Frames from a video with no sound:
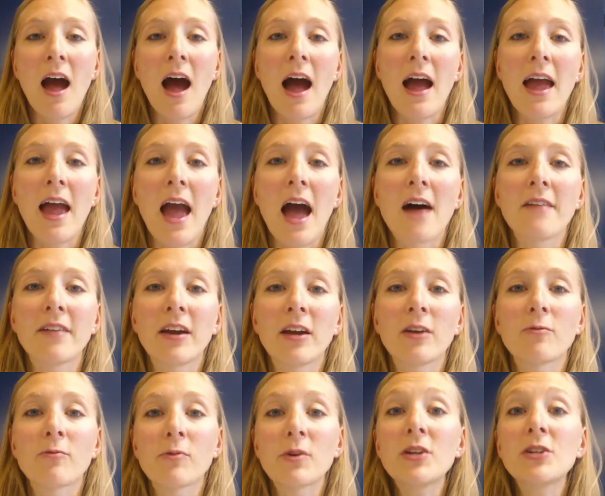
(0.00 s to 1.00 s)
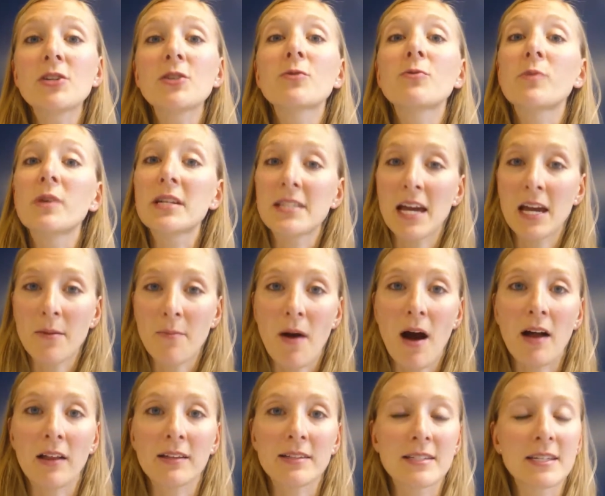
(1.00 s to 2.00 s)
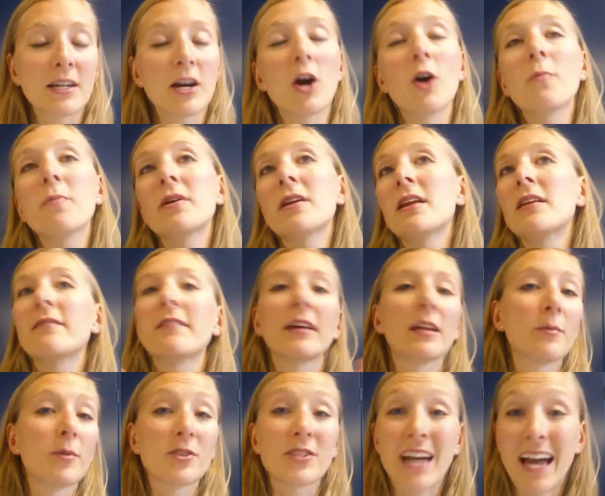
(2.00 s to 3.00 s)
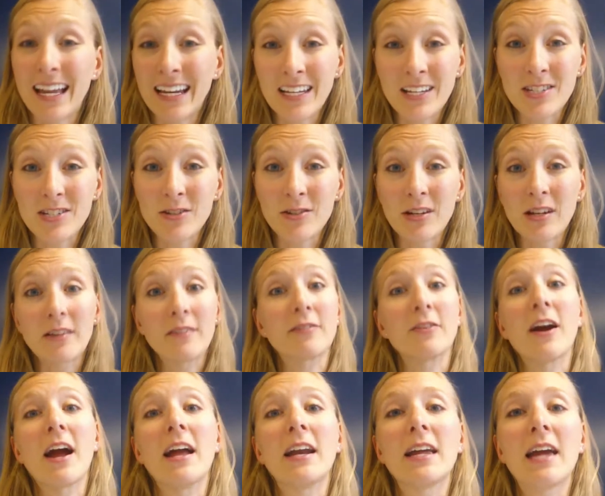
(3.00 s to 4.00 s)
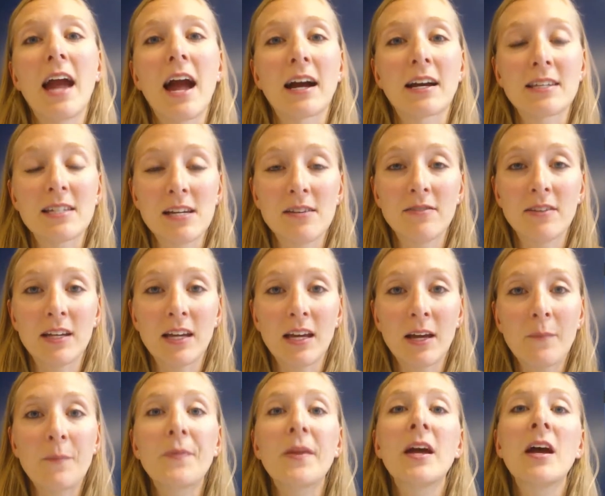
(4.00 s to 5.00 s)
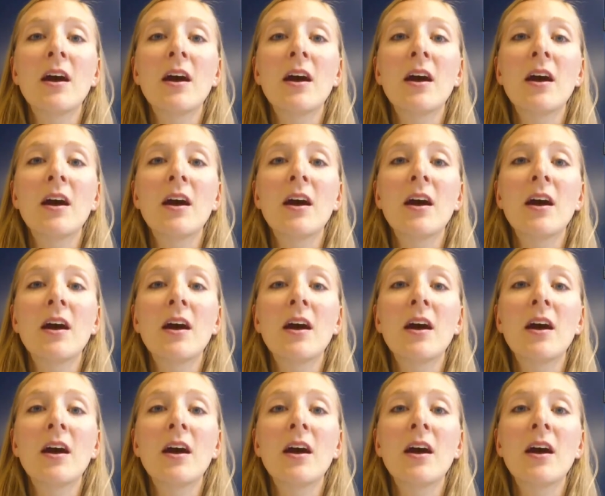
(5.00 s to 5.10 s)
I have a redo retake policy open and available to any student for any activity.